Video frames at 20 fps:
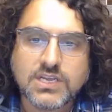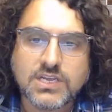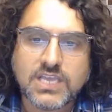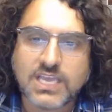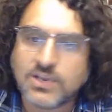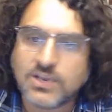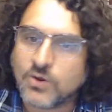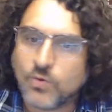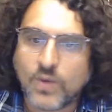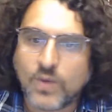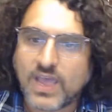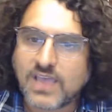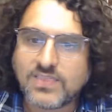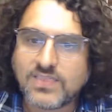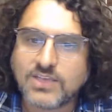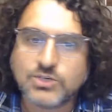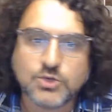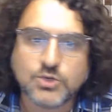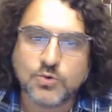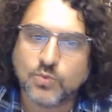in a way
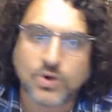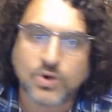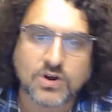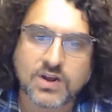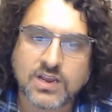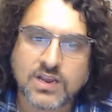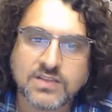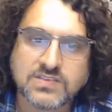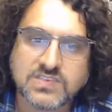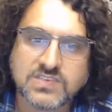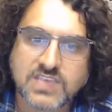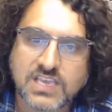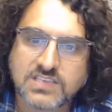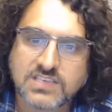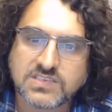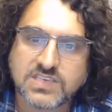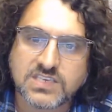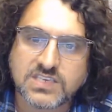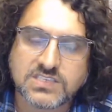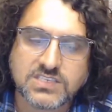that you weren't, say,
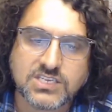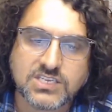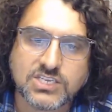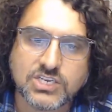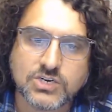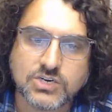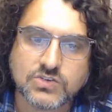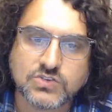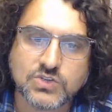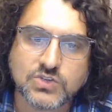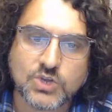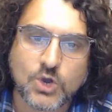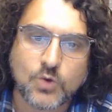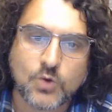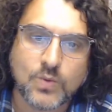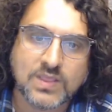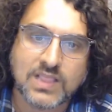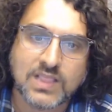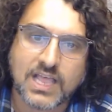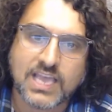60 years ago,
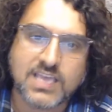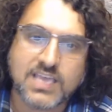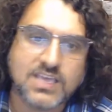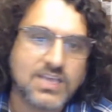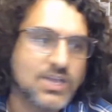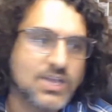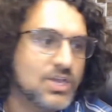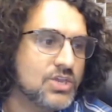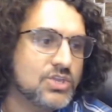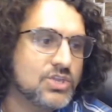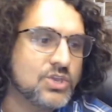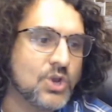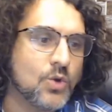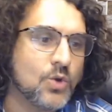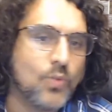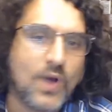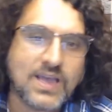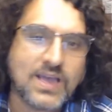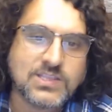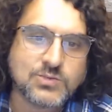when like
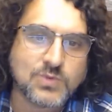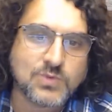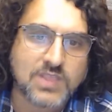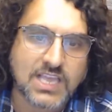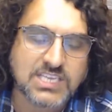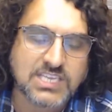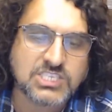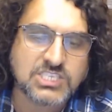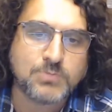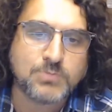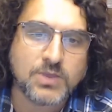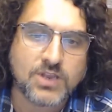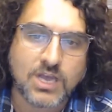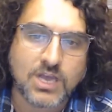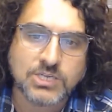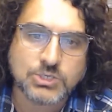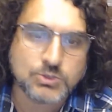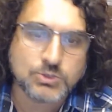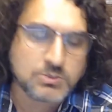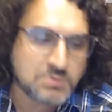whites would like spit
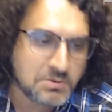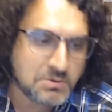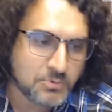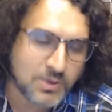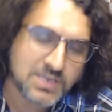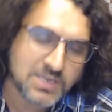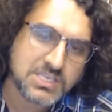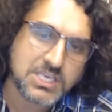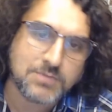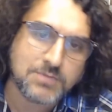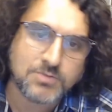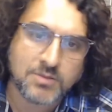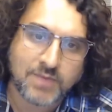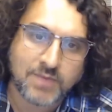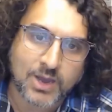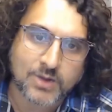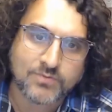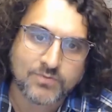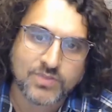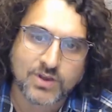on Jewish people and keep them
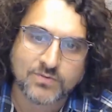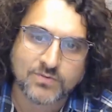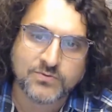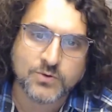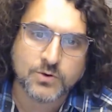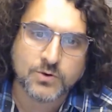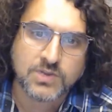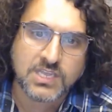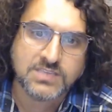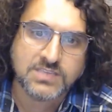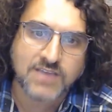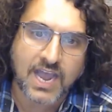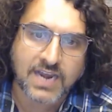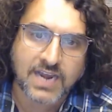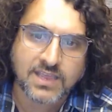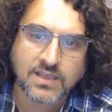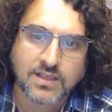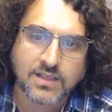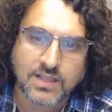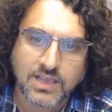out of their food
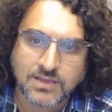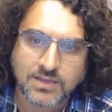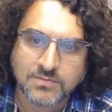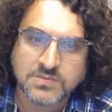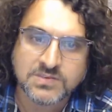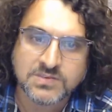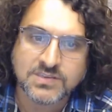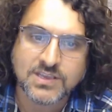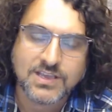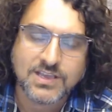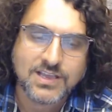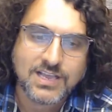dining clubs?